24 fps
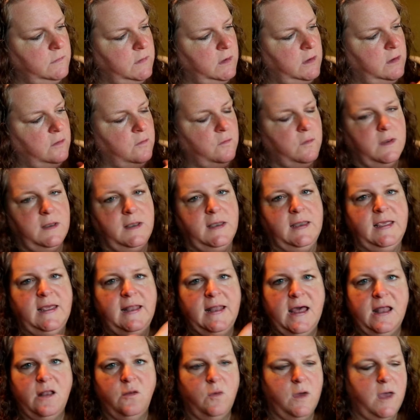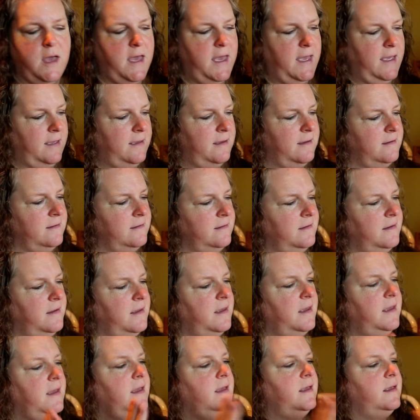don't want it to get out of whack.
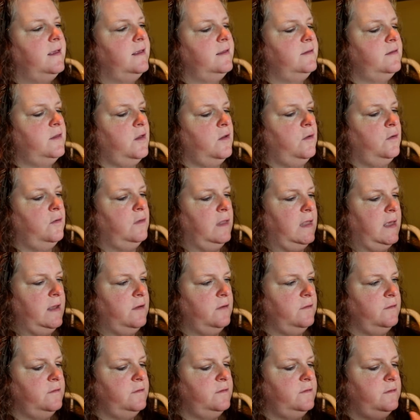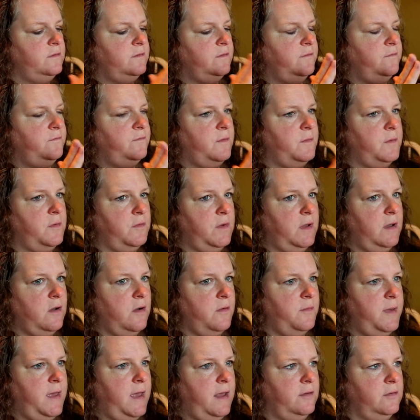So letters from a red
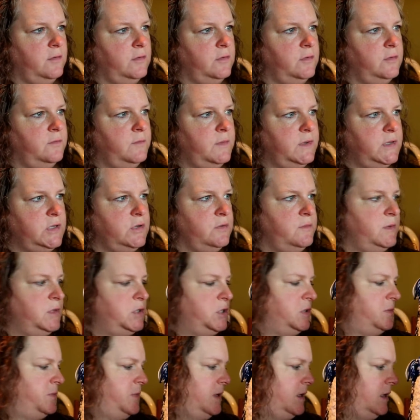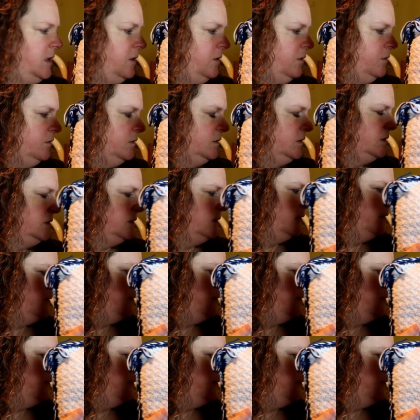heart pattern, Mr. and Mrs. Pillows.